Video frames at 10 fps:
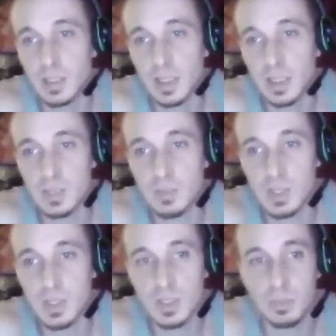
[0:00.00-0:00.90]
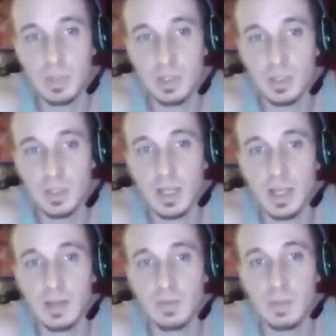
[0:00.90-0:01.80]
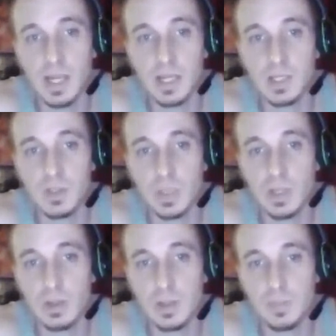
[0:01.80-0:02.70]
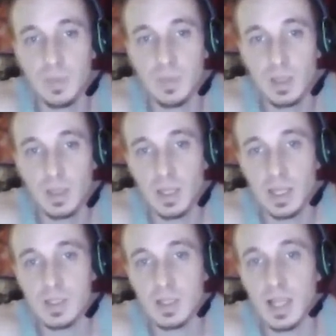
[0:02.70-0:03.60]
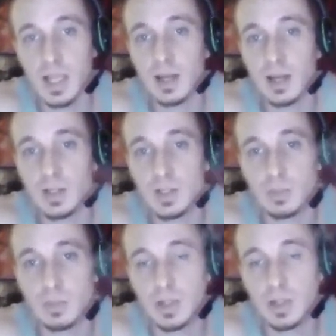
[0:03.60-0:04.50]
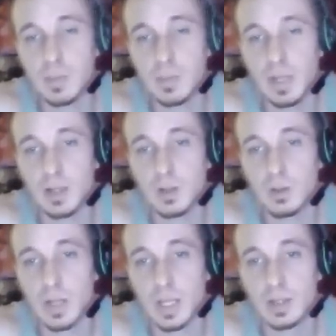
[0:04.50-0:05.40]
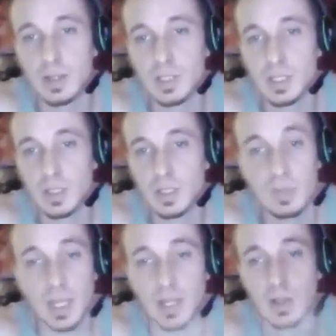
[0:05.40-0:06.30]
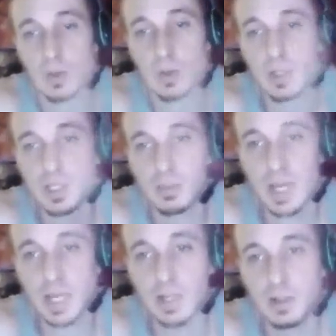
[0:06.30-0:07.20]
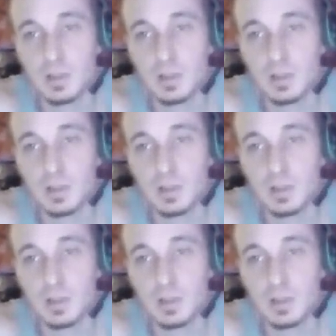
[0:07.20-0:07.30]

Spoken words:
as much superior to life and mind as we know them, as the latter are superior to mechanical energy and matter.